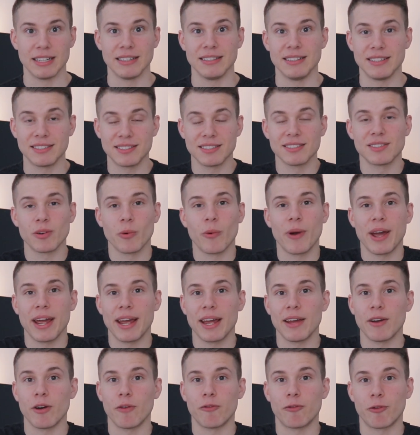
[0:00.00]
This is a
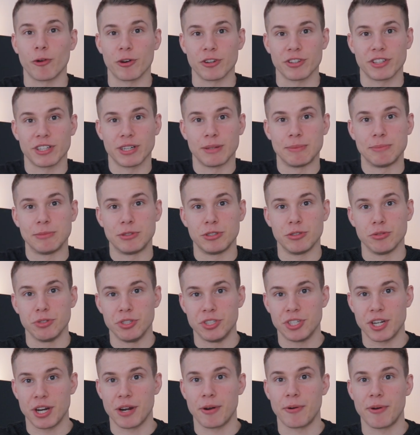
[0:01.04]
way for them to
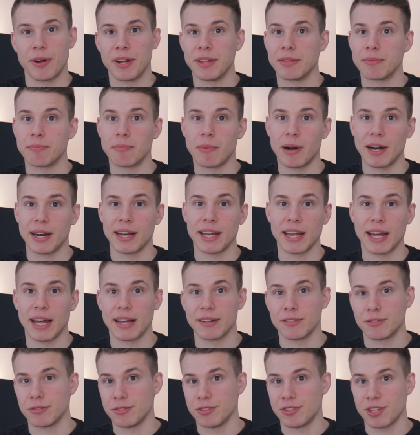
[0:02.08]
generate money
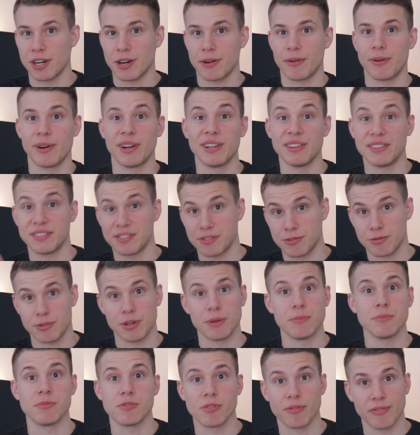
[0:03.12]
and to generate
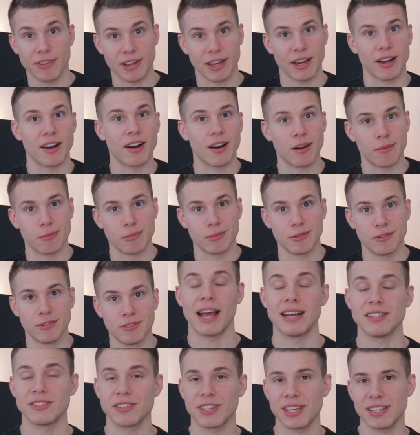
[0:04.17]
streams of income.
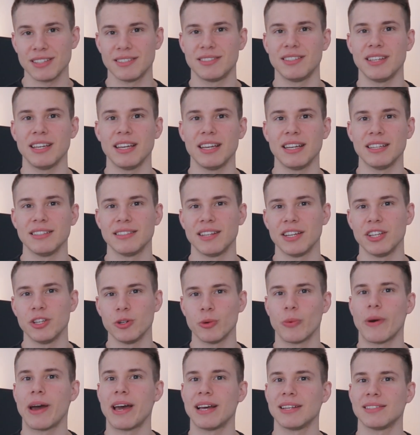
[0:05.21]
As you can see, in the
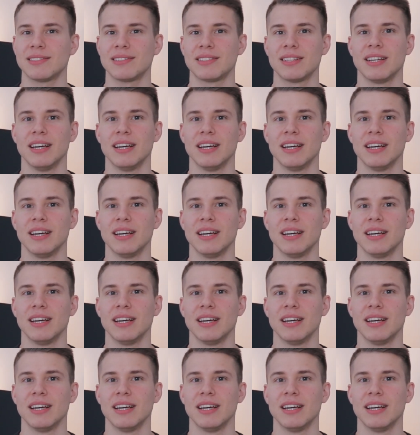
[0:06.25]
US,